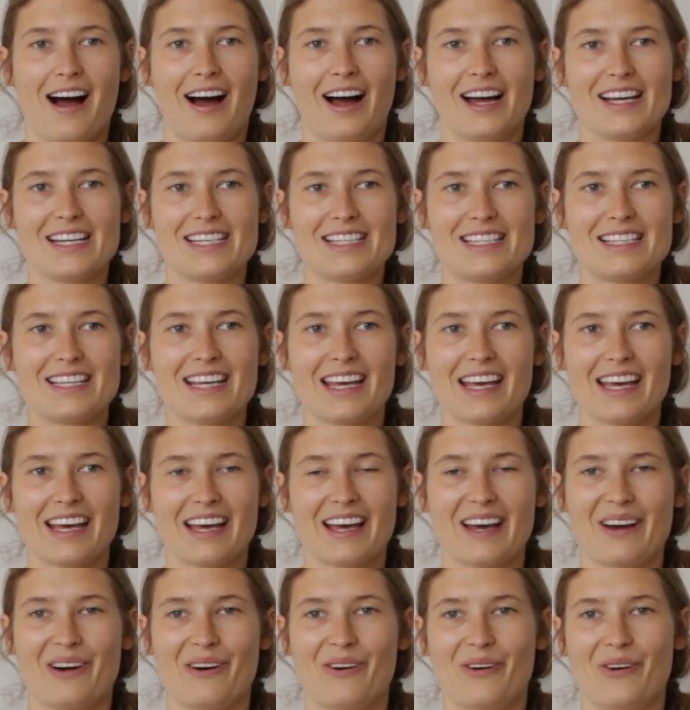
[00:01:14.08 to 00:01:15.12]

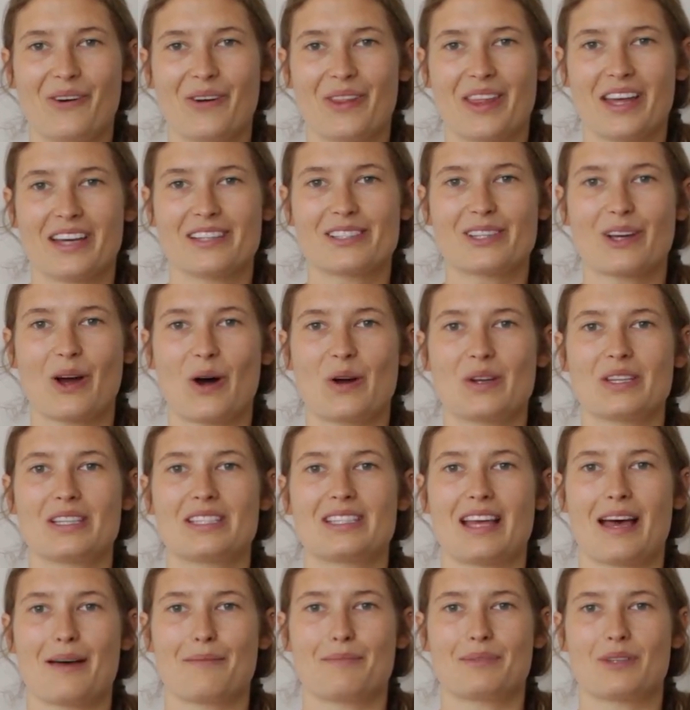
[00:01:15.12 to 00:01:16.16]
idea or this
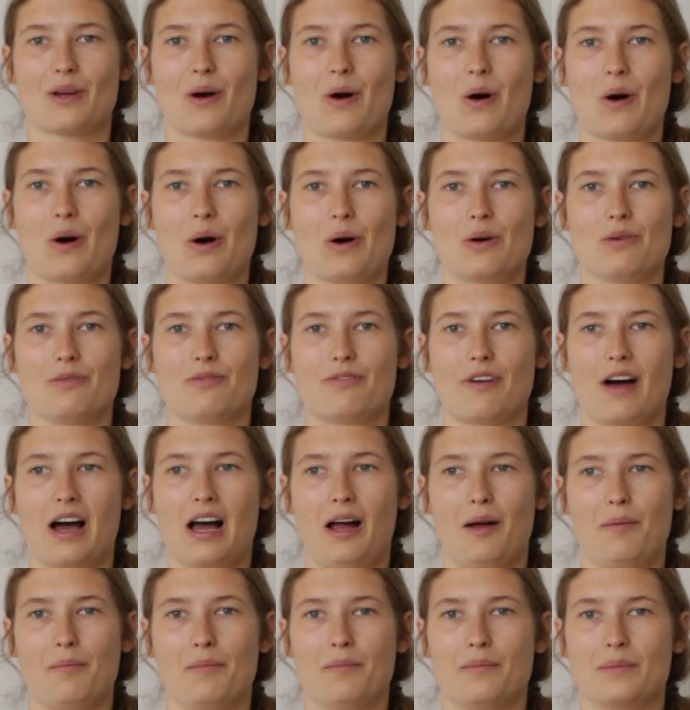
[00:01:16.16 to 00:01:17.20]
concept of
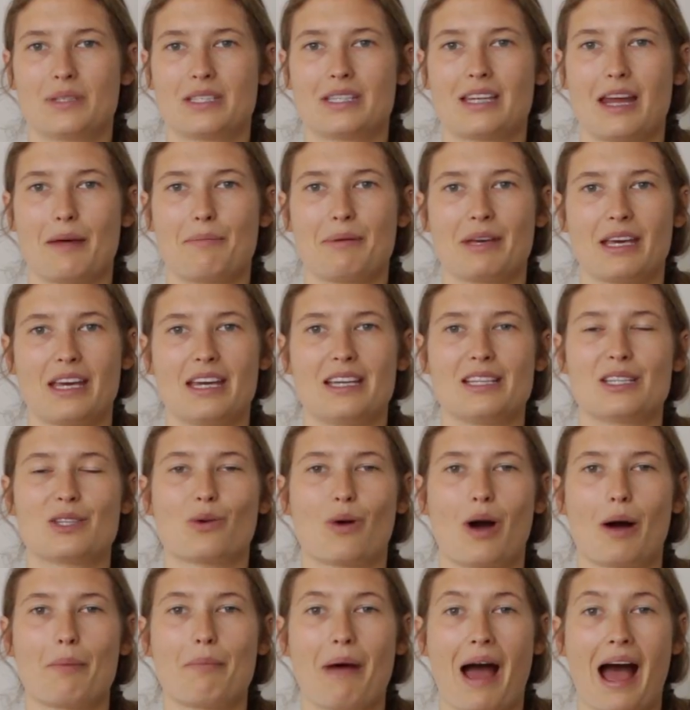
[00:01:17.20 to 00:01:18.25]
stepping
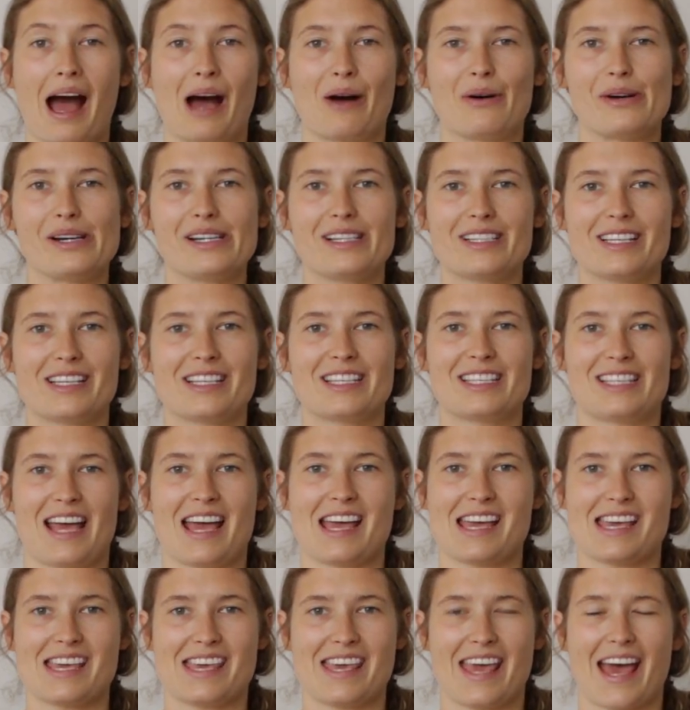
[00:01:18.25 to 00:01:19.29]
into our power to
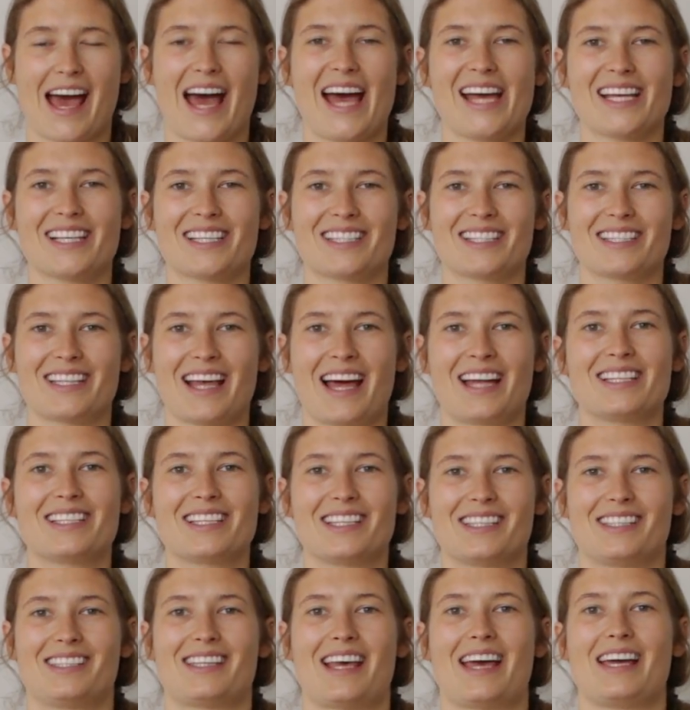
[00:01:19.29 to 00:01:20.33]
say yes and
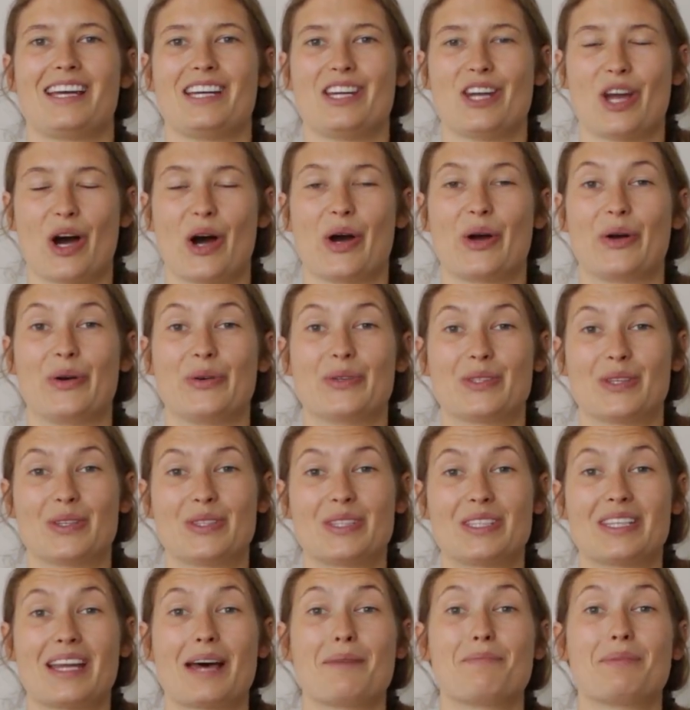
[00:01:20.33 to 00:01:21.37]
to say no. So
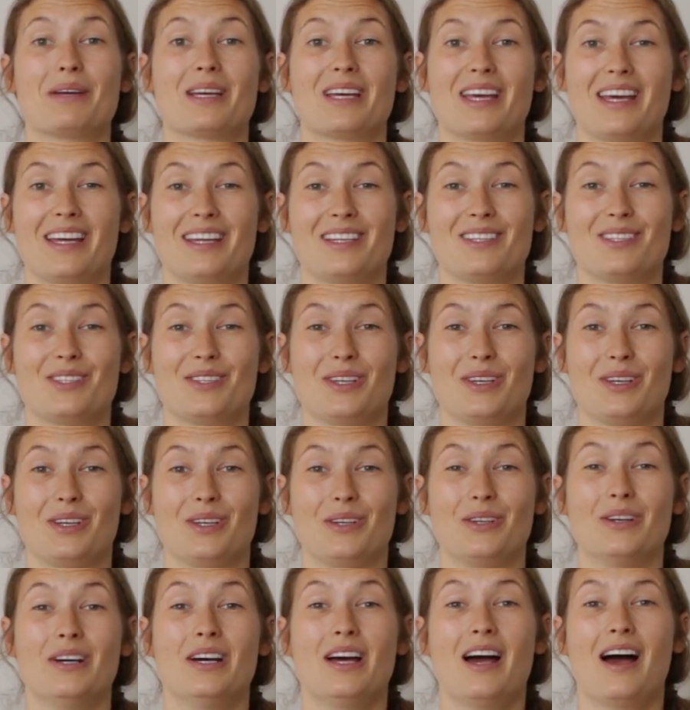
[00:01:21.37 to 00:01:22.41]
stepping
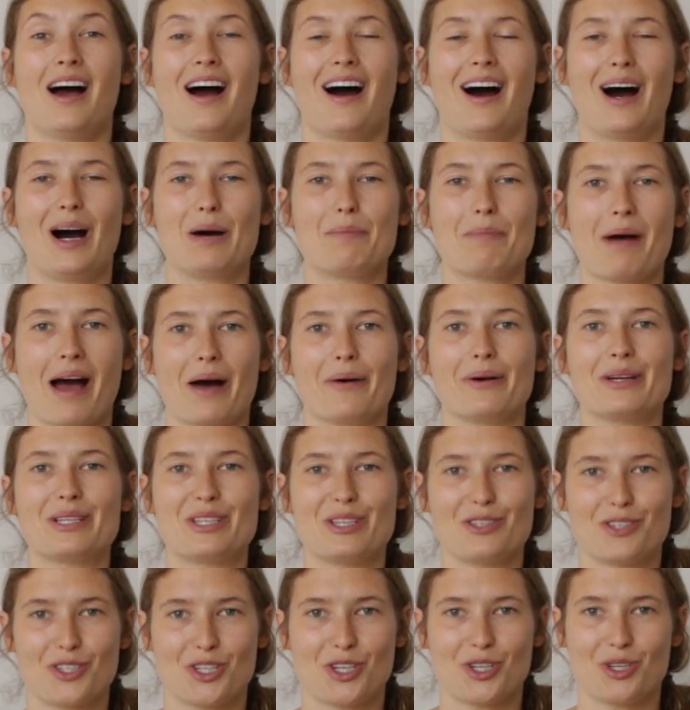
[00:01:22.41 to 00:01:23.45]
into our power
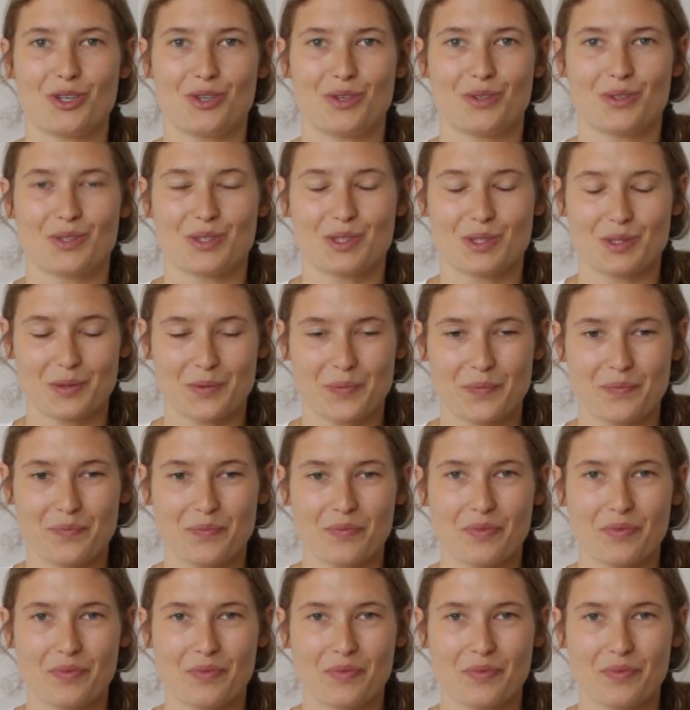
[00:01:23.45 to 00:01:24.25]
to choose.